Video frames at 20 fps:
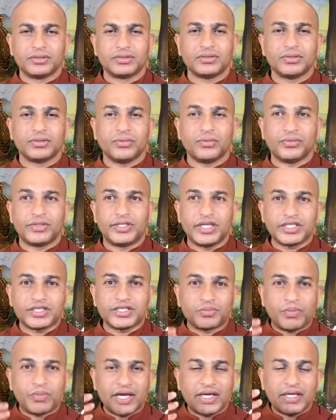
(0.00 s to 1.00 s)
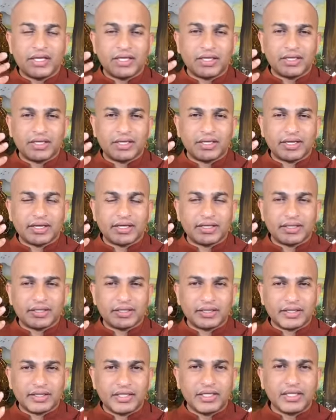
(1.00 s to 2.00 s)
So just by
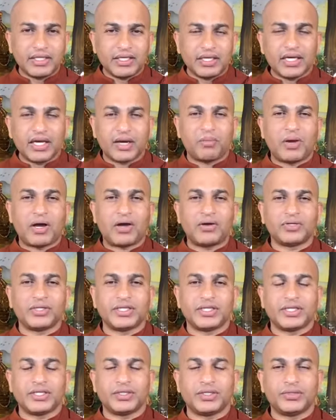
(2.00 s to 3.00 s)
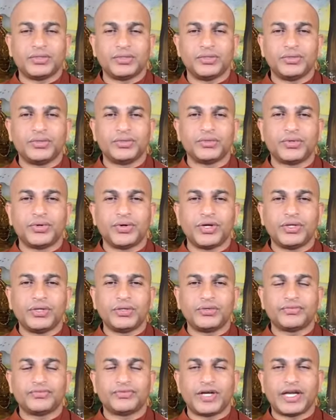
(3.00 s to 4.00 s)
thinking about it, you're
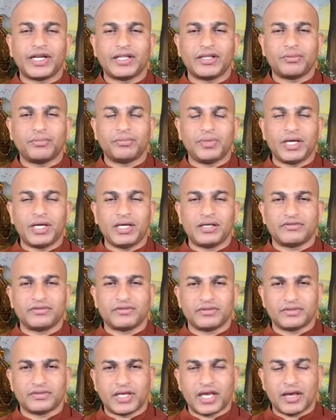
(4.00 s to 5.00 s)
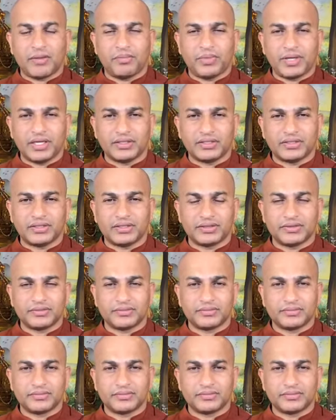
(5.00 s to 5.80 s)
going to find the peace, happiness.